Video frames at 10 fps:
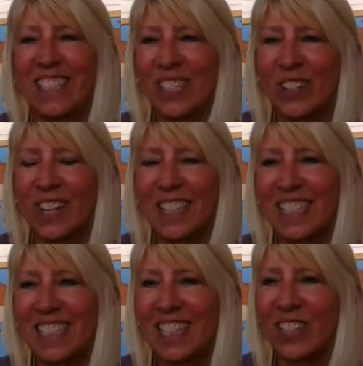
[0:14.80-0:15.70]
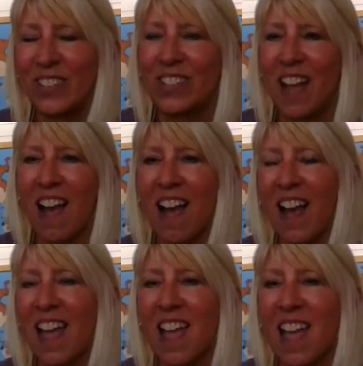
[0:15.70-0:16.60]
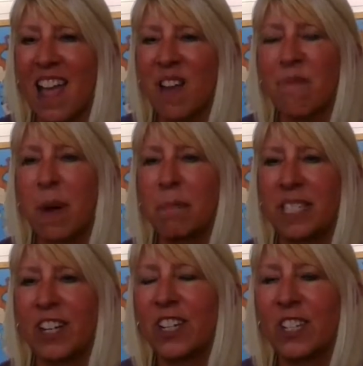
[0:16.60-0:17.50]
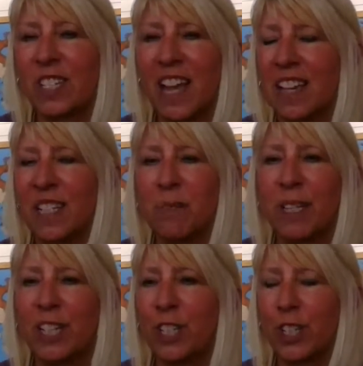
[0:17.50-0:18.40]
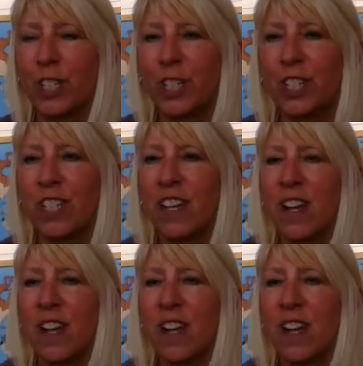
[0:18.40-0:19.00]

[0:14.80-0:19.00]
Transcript: So great to see you. I am upstairs at Timberline Church,